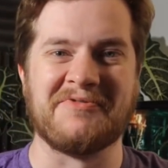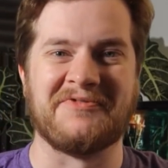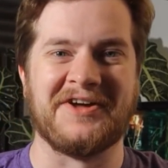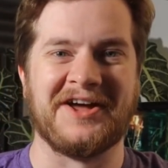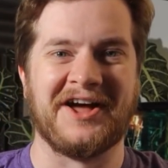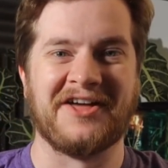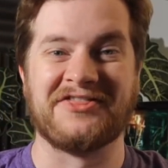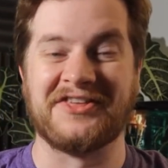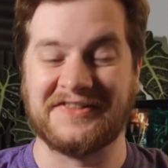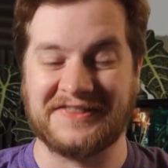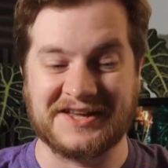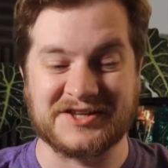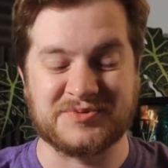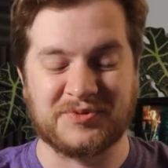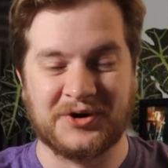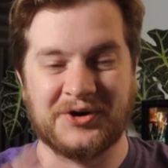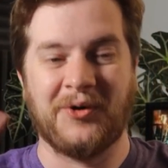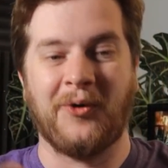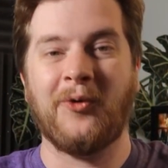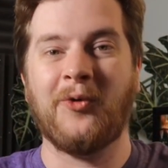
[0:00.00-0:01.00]
of it. I think that's
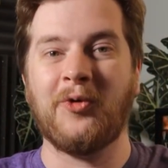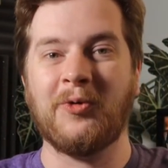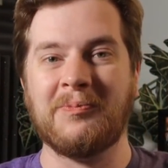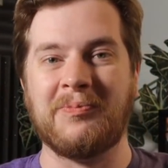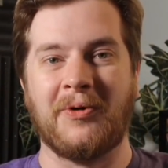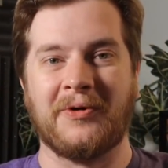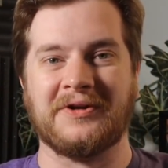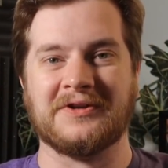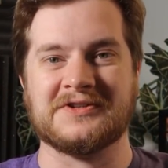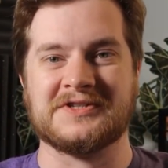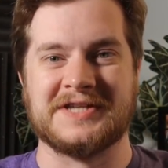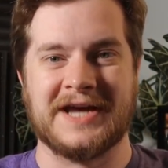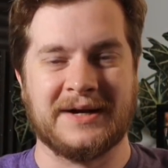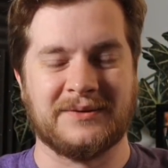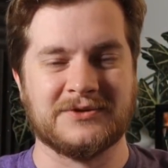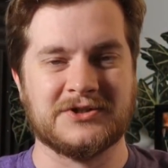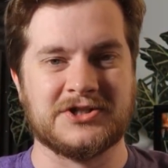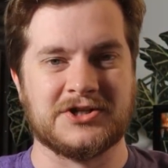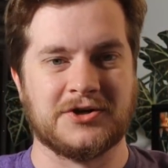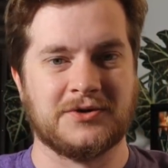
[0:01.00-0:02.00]
what it all boils
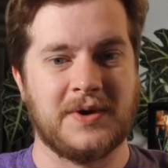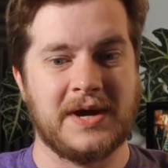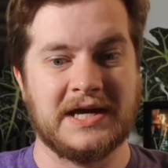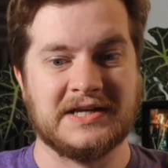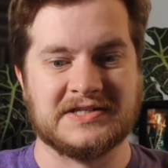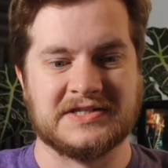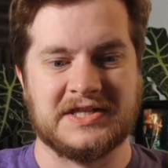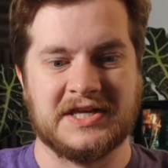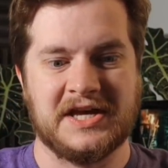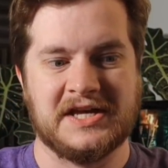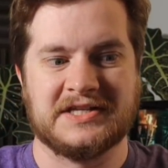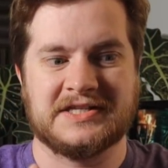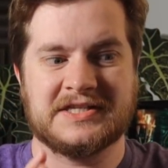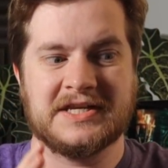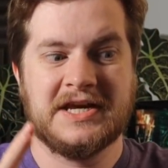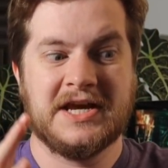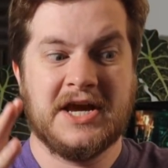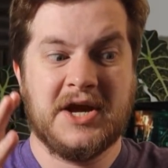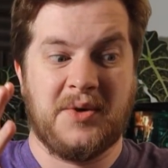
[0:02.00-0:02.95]
down to, is that